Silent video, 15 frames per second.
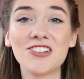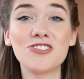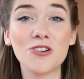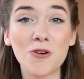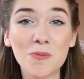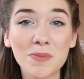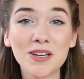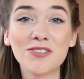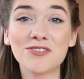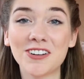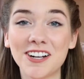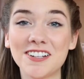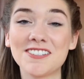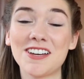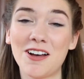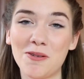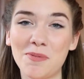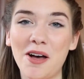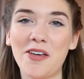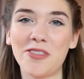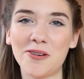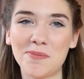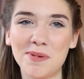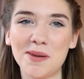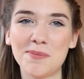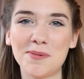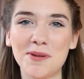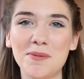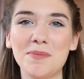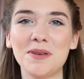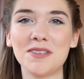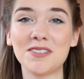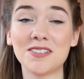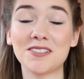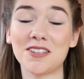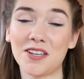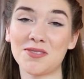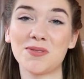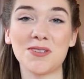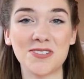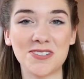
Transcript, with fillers: Don't be afraid to help other people be successful